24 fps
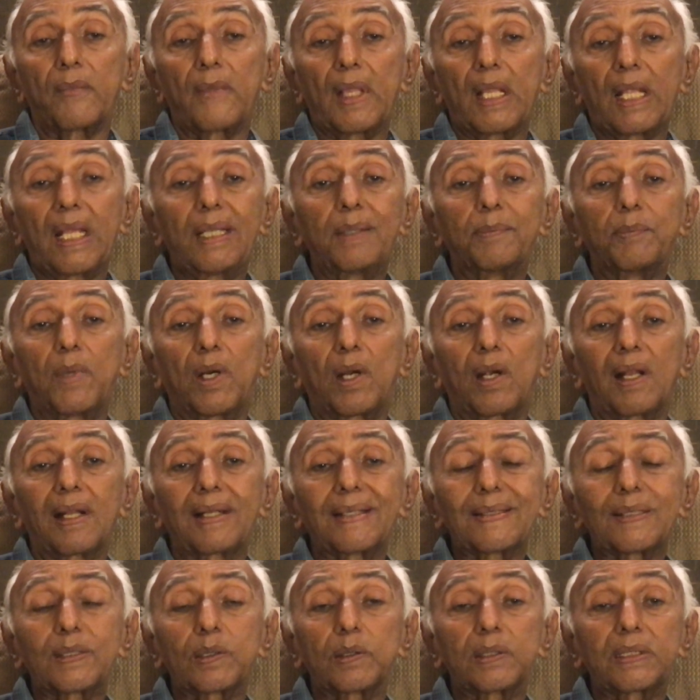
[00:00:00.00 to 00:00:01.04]
In
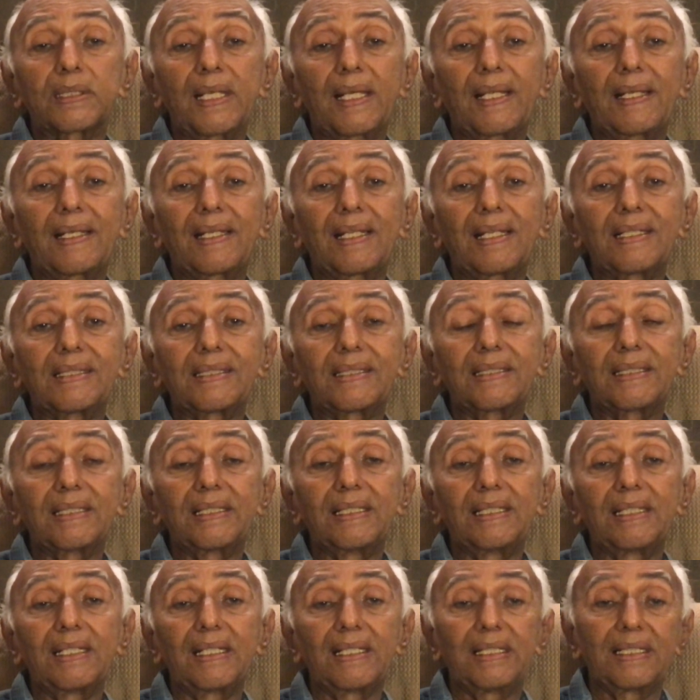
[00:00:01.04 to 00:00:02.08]
modern societies,
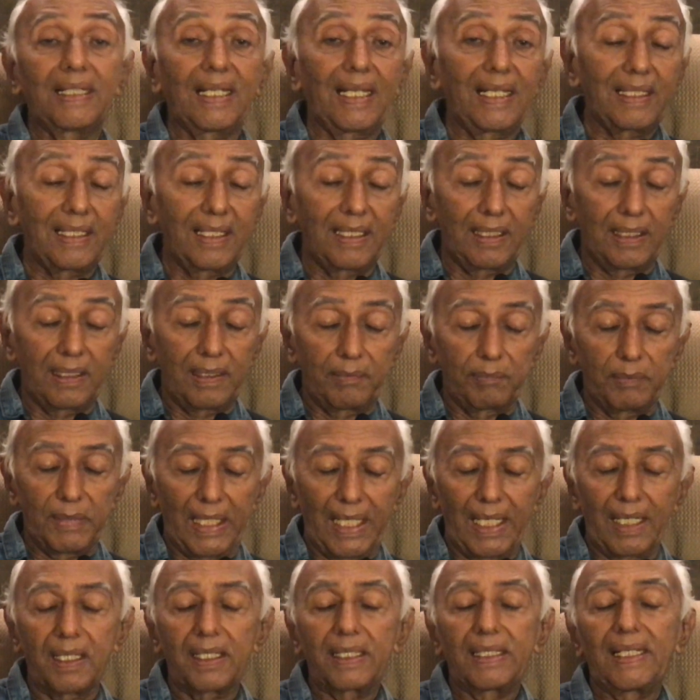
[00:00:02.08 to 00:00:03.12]
a
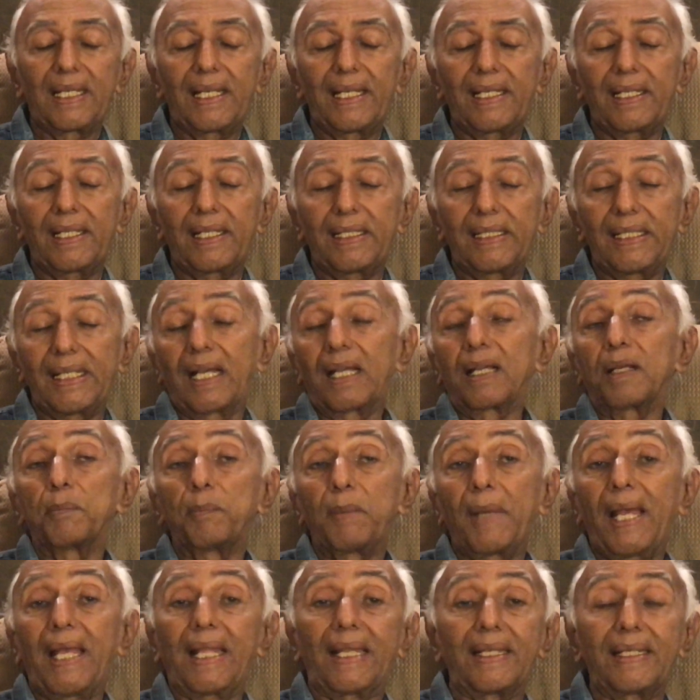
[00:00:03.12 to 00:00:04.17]
young
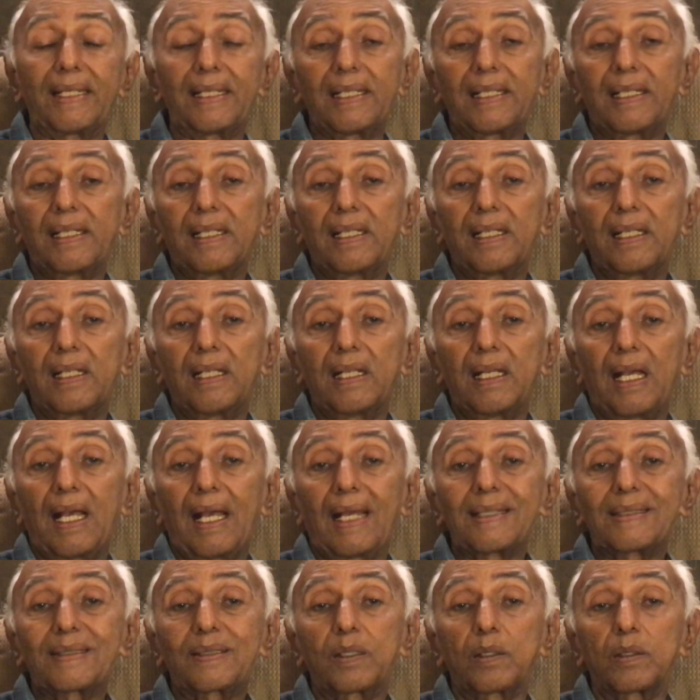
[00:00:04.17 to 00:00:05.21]
man
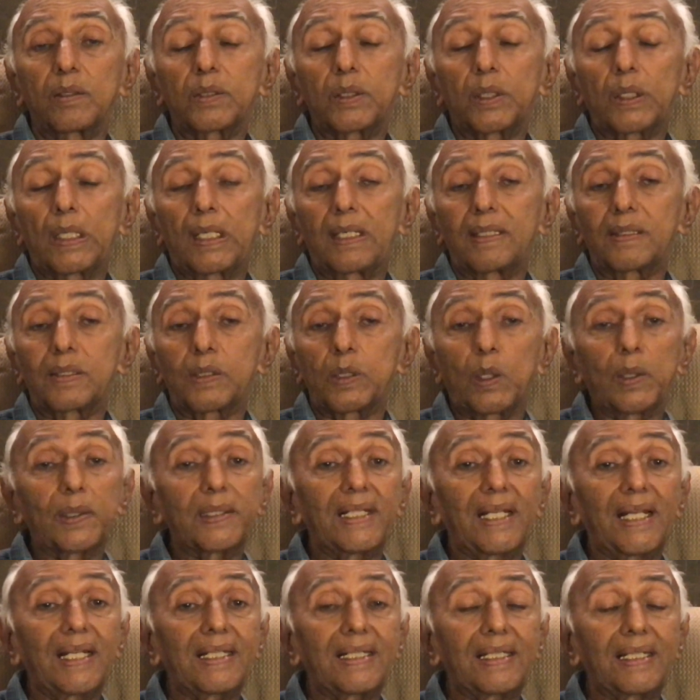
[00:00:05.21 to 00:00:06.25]
has to show
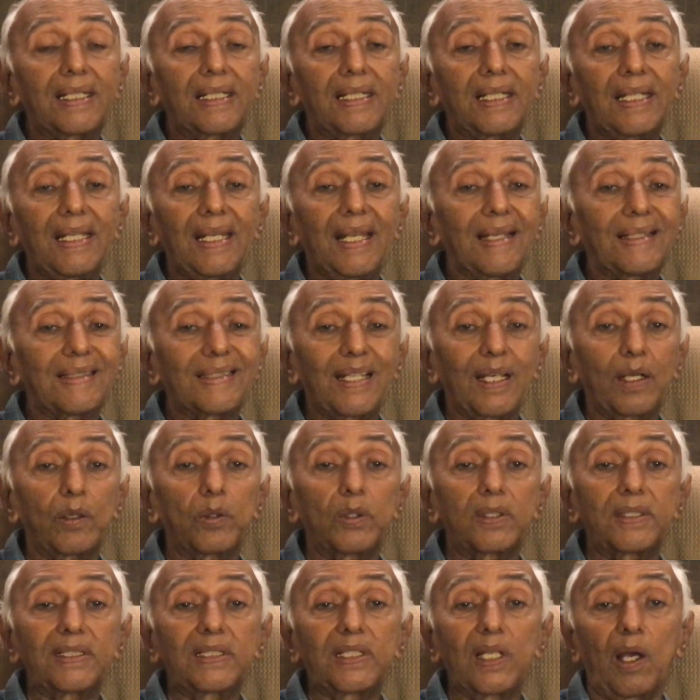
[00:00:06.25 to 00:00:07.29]
that he has a
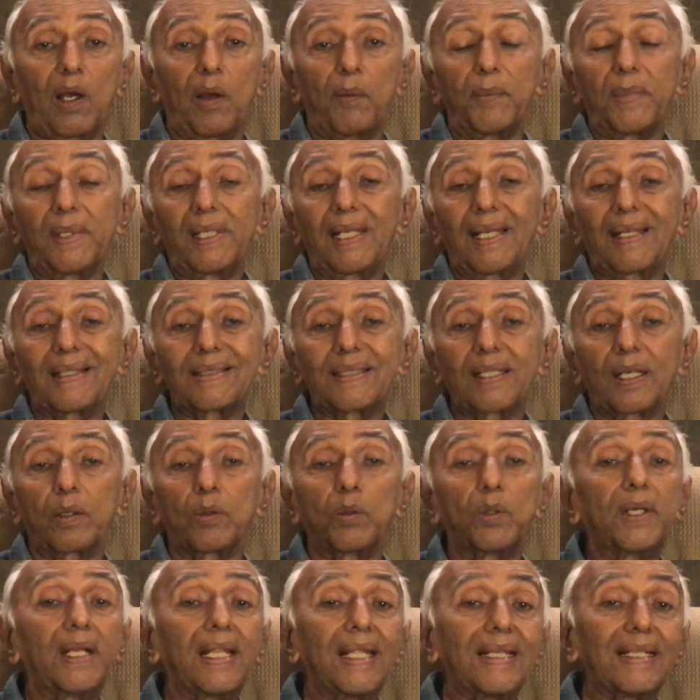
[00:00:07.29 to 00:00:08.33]
good job, he has a
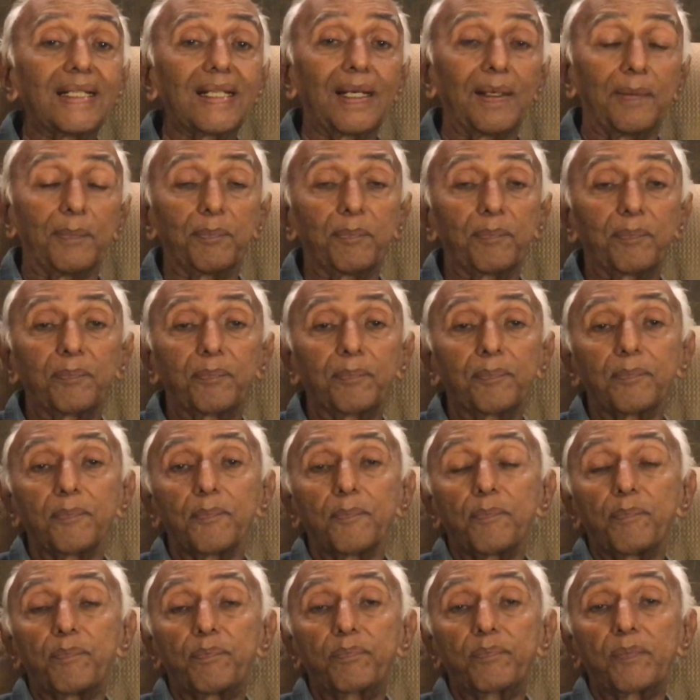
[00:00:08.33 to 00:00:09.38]
good income,
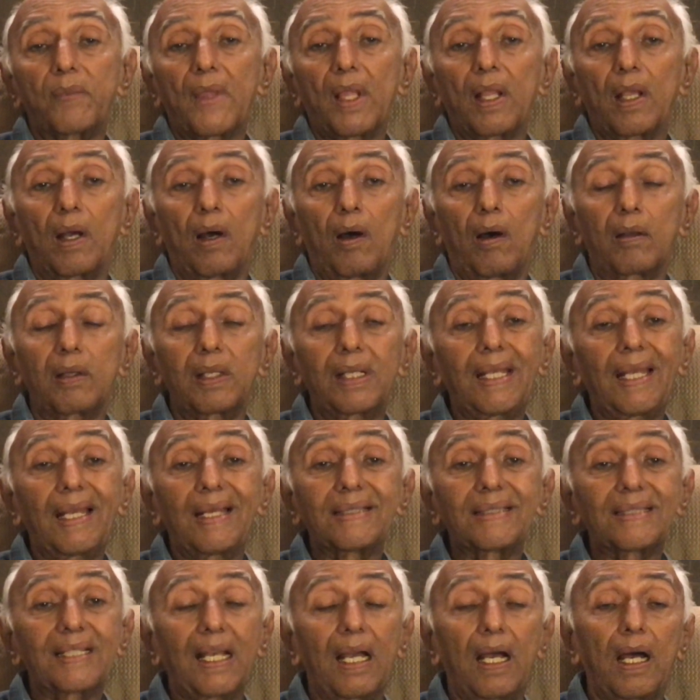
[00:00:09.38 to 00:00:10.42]
or he
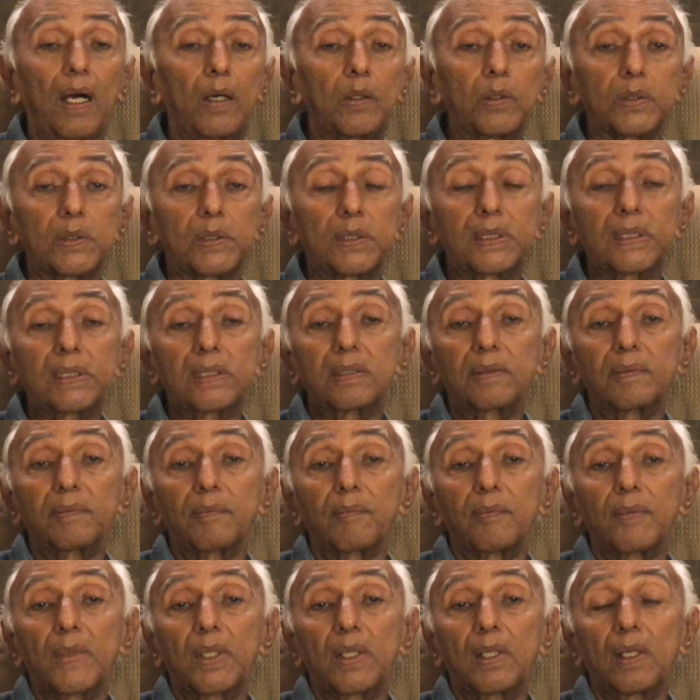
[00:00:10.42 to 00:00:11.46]
has a house,
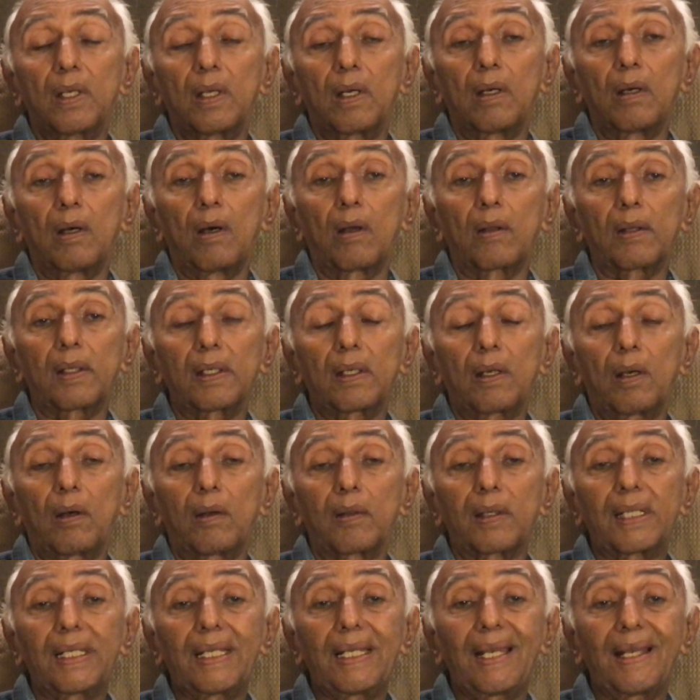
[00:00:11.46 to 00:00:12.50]

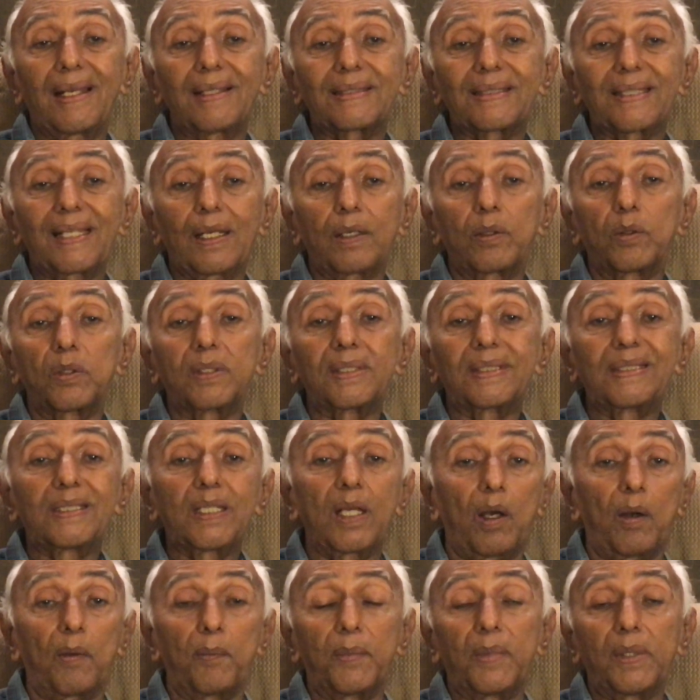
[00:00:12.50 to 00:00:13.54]
or he has a good
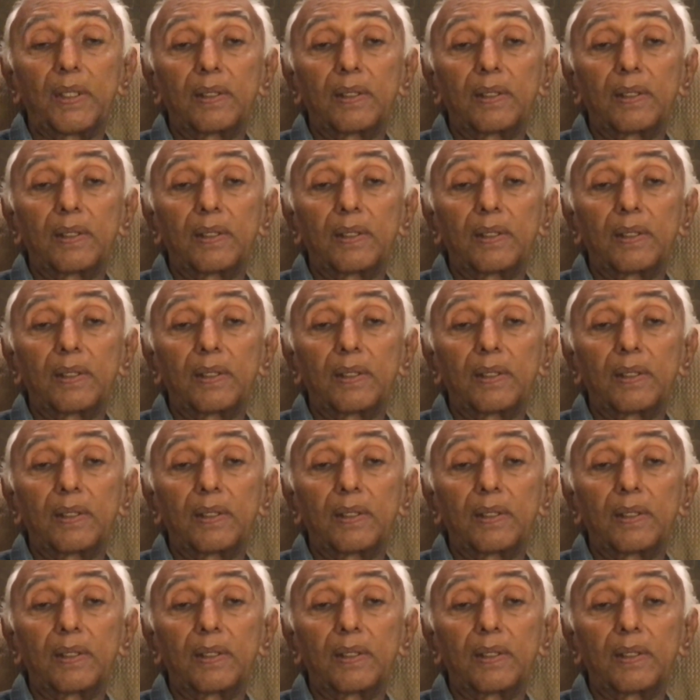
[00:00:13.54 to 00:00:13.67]
job.